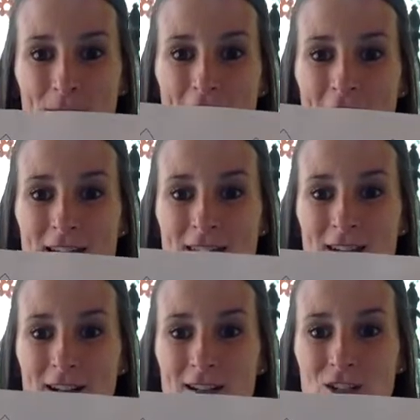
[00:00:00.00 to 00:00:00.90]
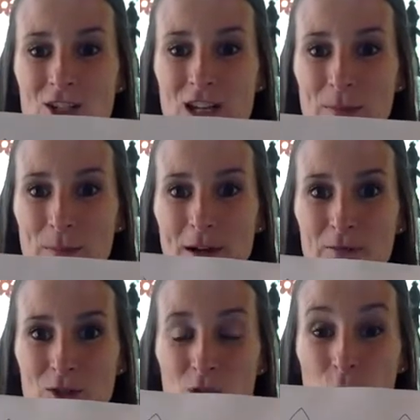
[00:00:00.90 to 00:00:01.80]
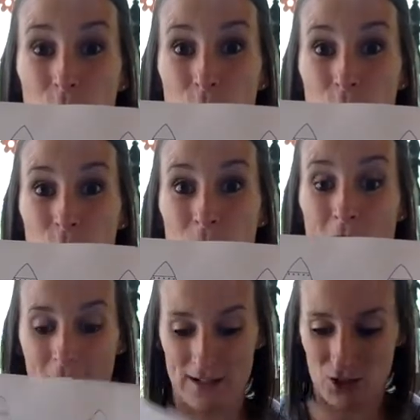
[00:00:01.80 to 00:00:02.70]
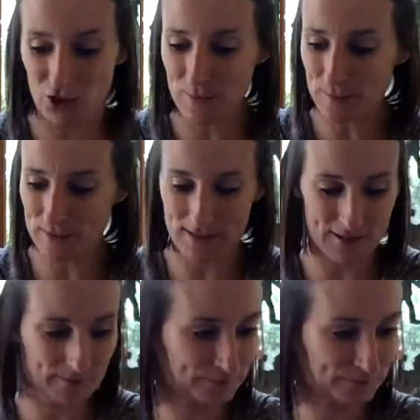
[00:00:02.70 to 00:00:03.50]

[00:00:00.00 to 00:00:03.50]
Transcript: that has a shape of 2 rocket ships.